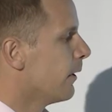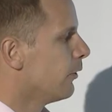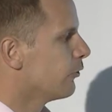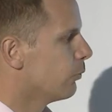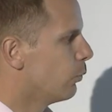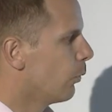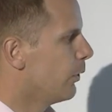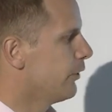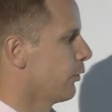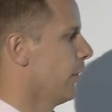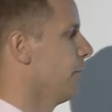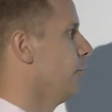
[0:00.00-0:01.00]
So what we're
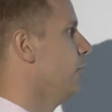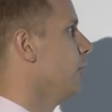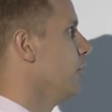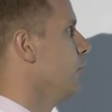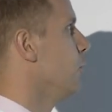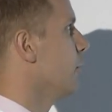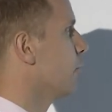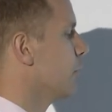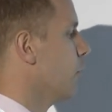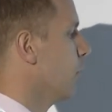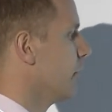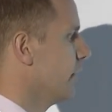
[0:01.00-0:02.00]
trying to do with
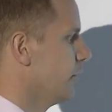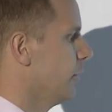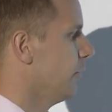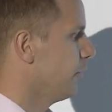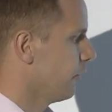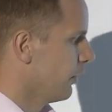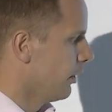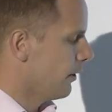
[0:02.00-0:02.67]
real-world evidence